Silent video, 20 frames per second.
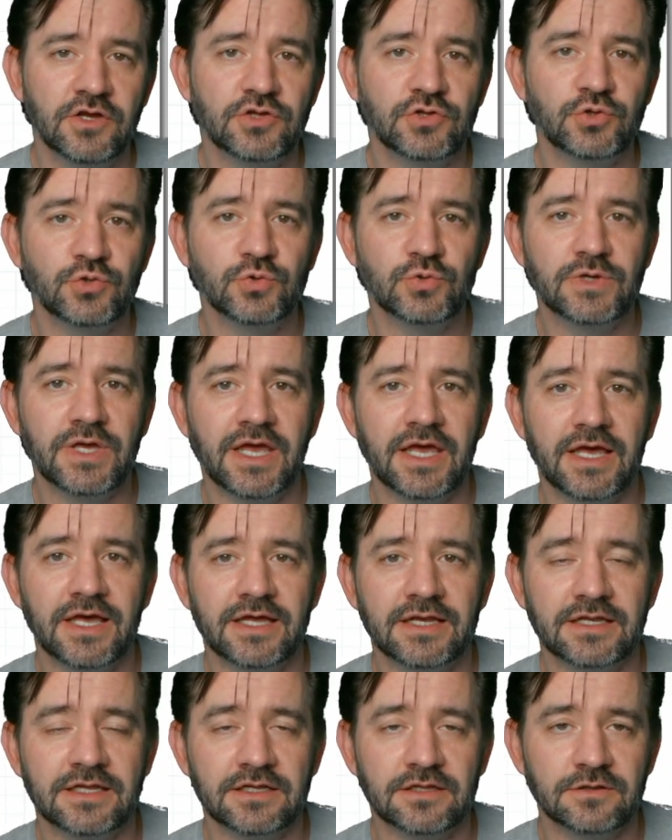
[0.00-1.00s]
You
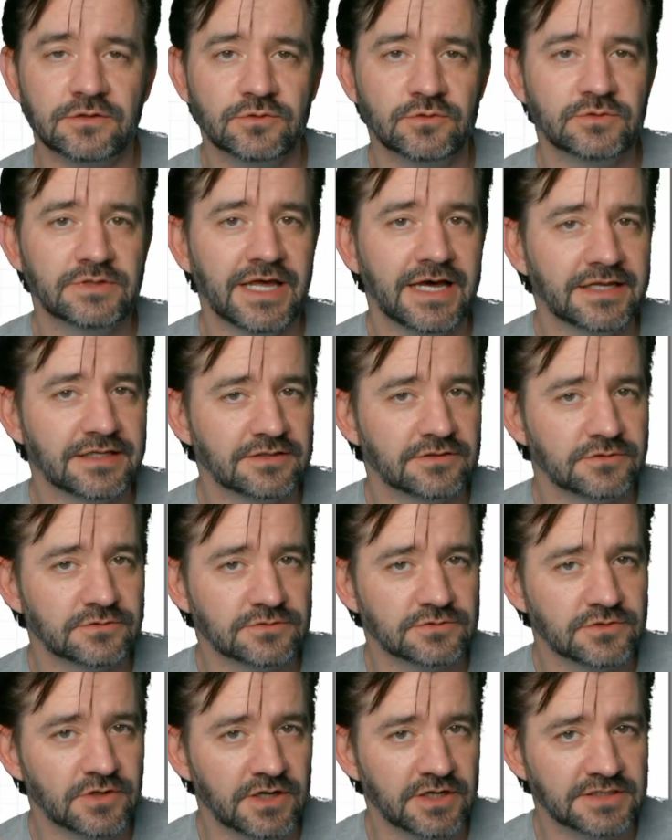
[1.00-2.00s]
can include that those
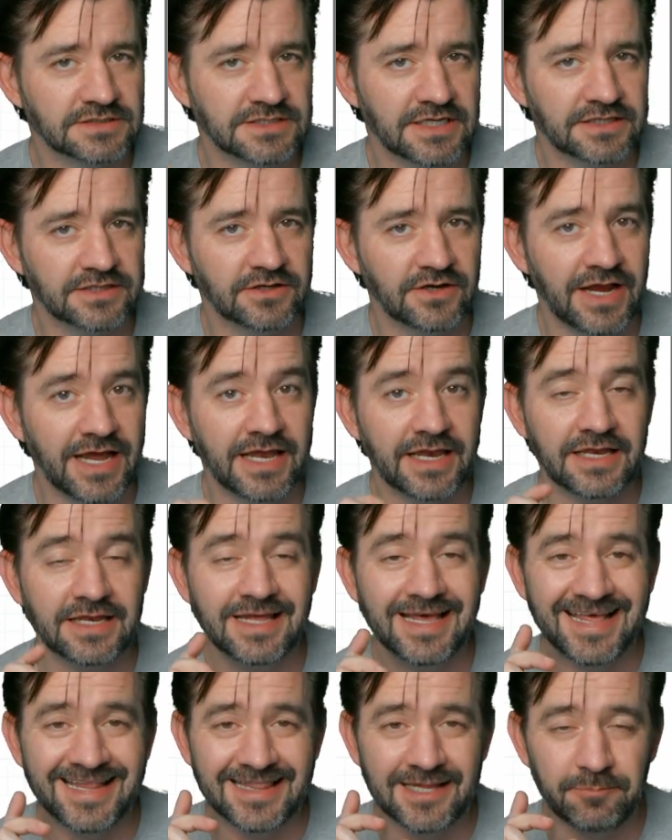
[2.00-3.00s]
drawings on there. And
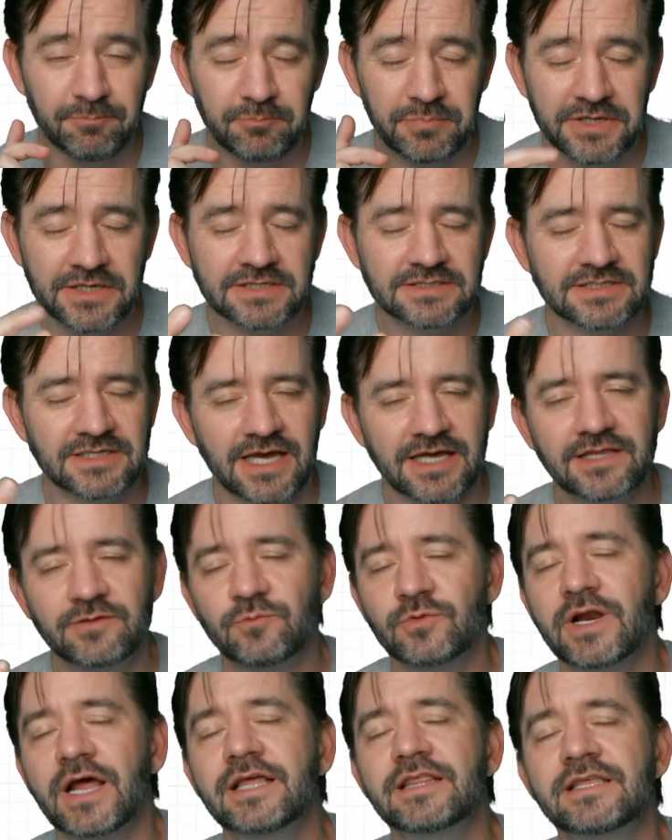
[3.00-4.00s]
the biggest thing, I think
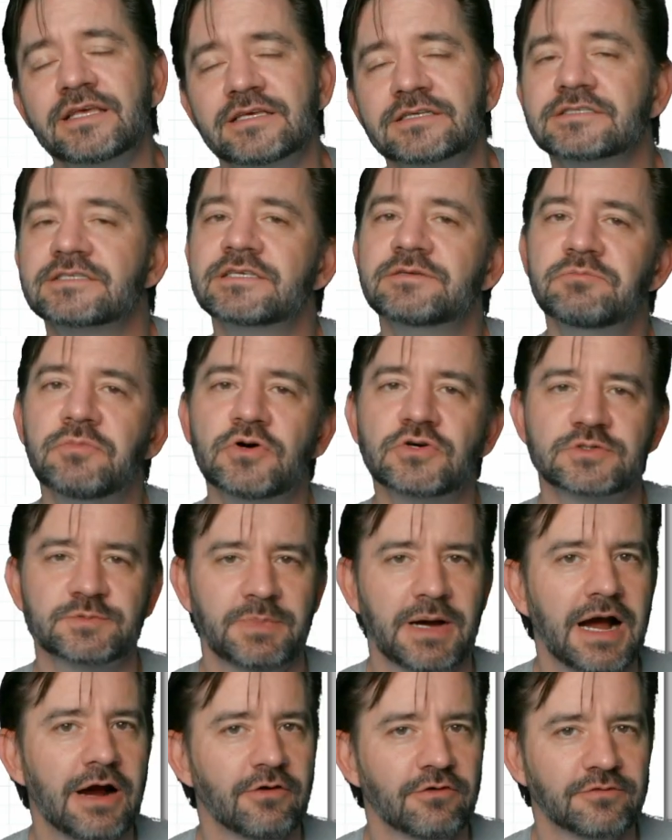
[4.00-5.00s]
what I think is the most
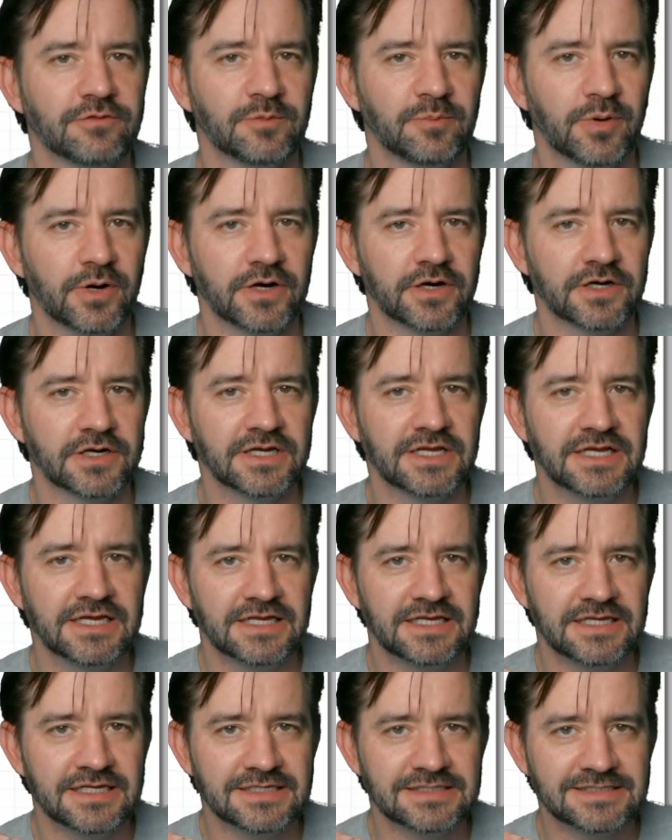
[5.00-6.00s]
powerful part
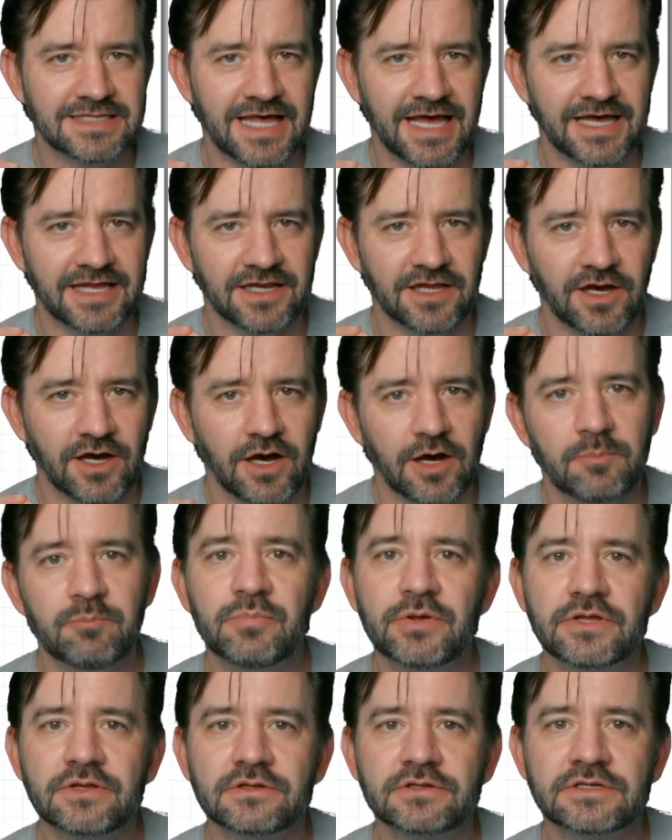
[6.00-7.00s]
is that
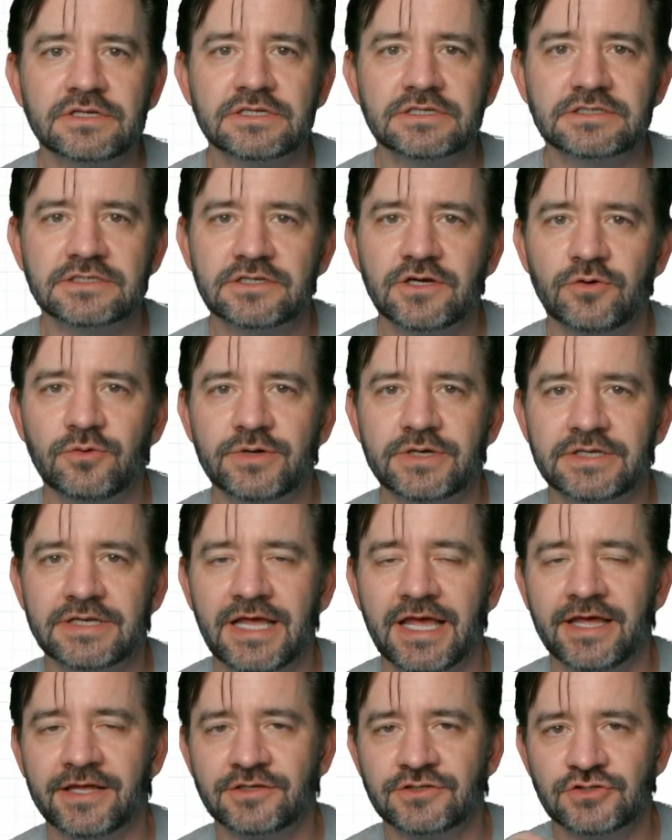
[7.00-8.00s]
ability to go in
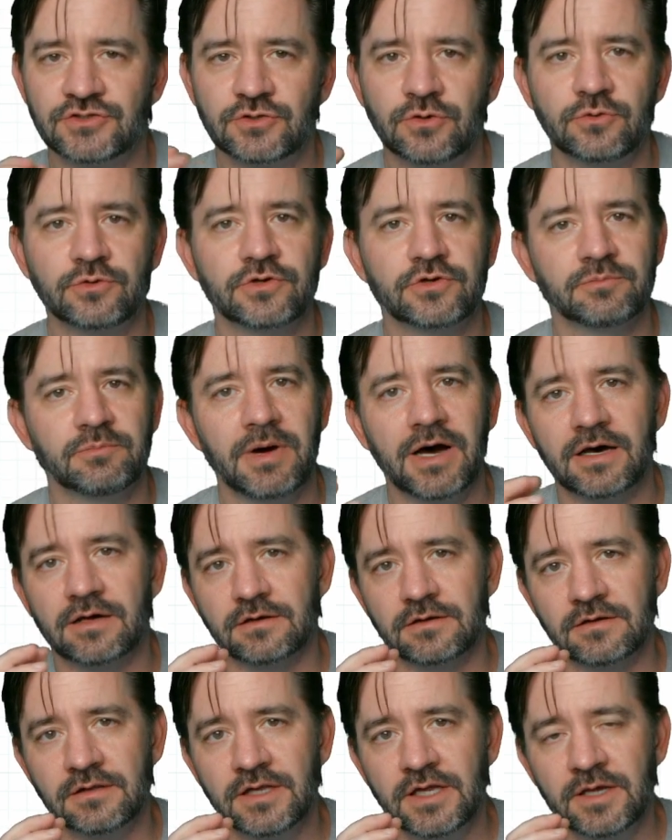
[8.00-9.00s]
and show your
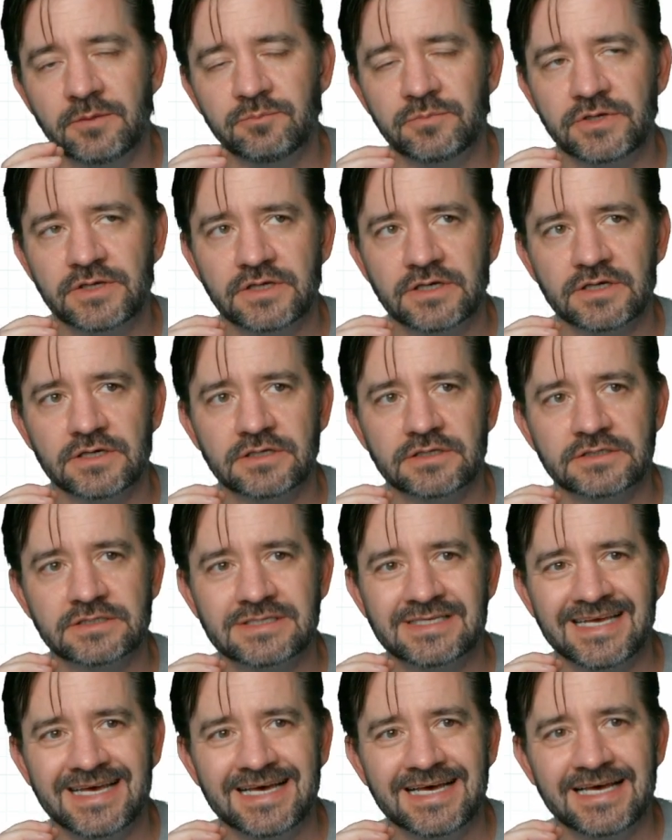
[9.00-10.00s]
model because
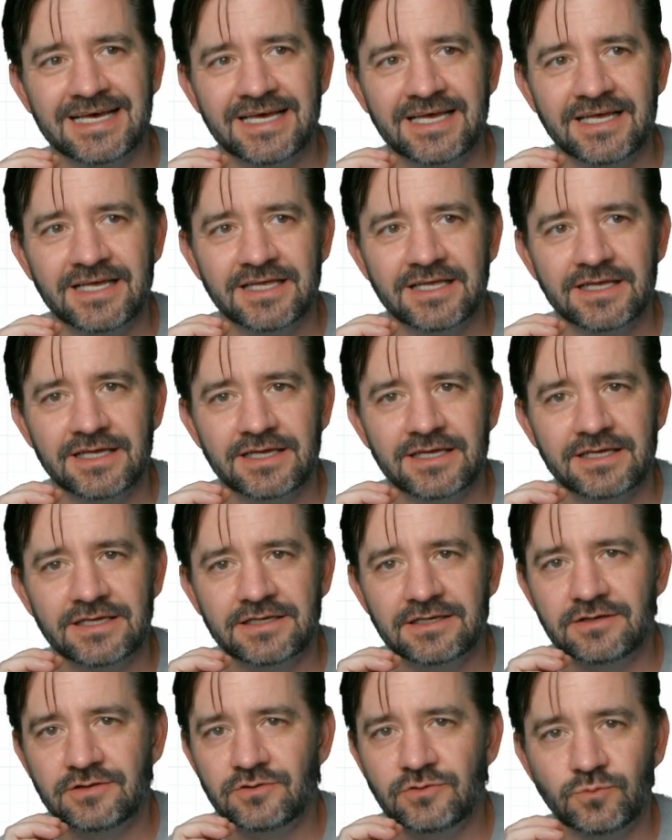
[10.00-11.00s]

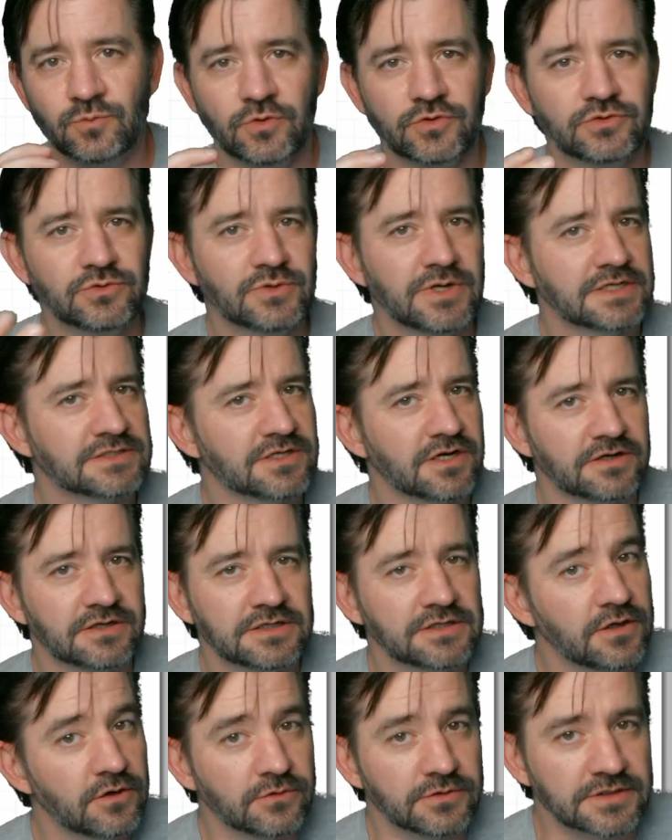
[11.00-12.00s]
well, you guys already
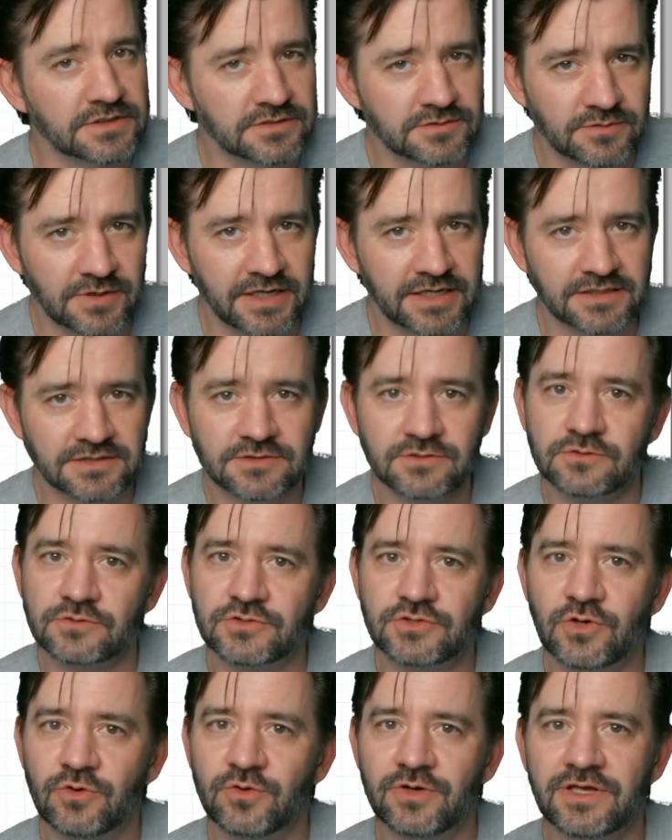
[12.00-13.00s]
know this, right? So
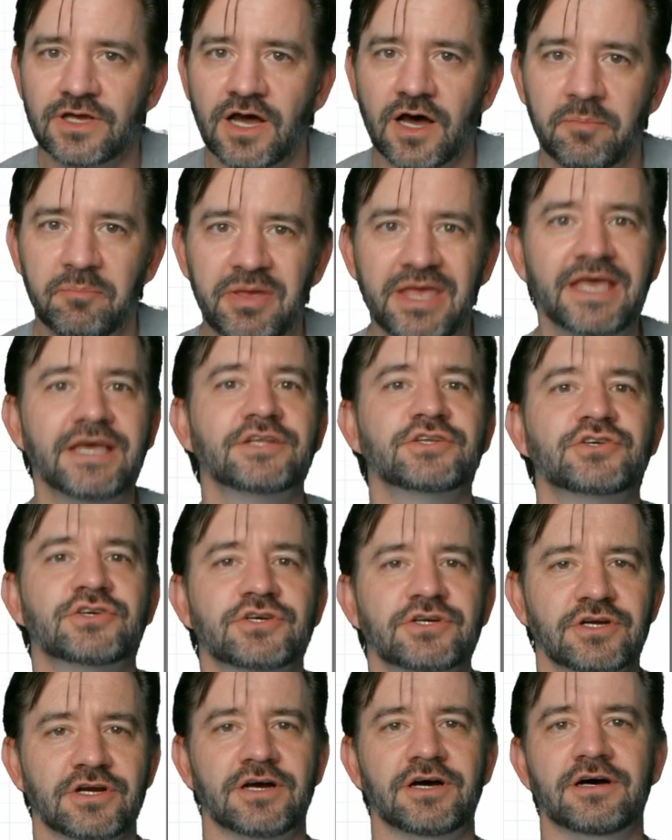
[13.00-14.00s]
showing a
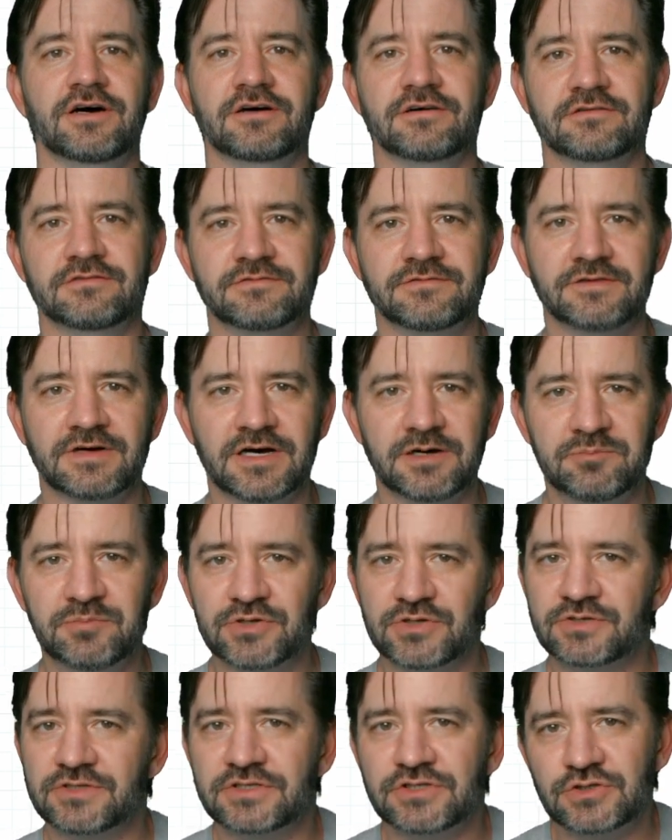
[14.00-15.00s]
picture of a
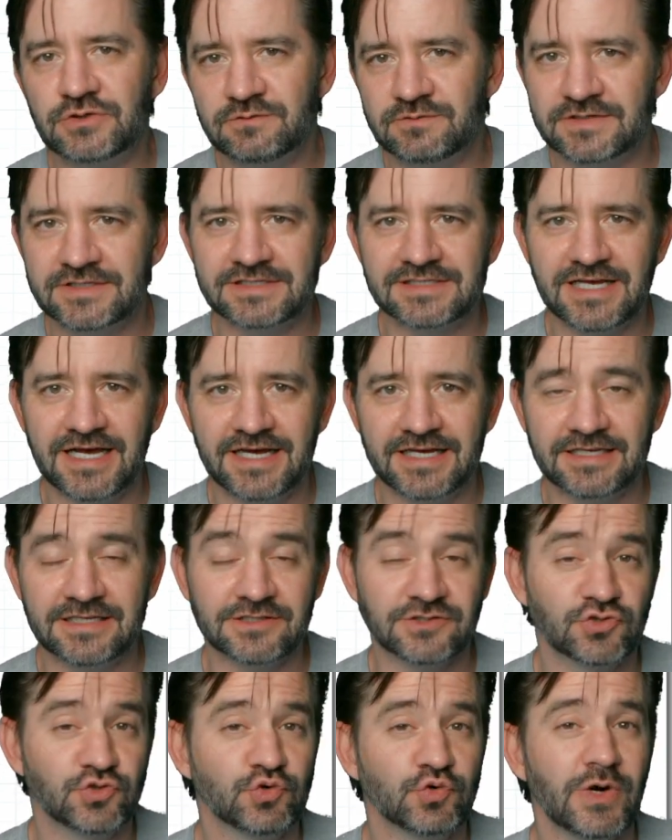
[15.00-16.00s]
building you've designed
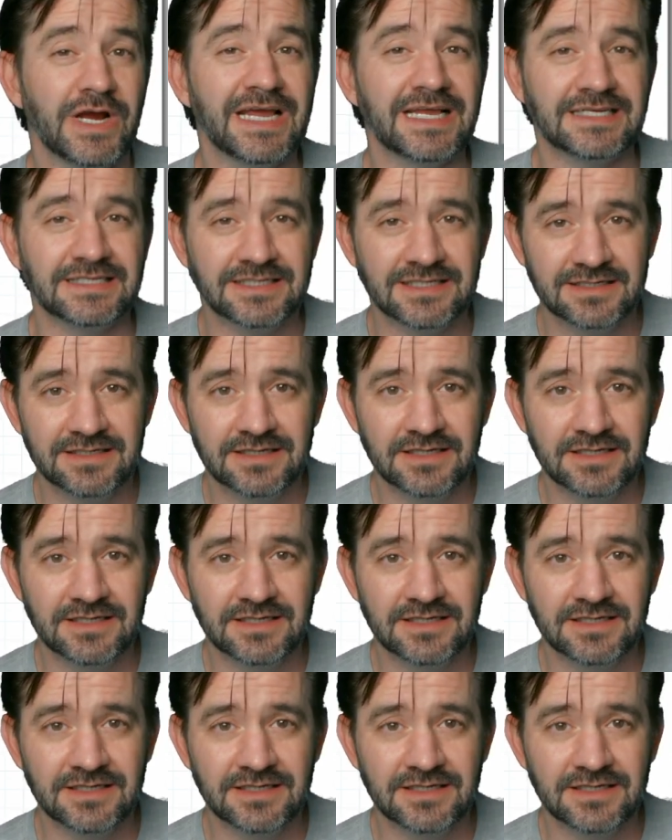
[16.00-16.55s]
is great.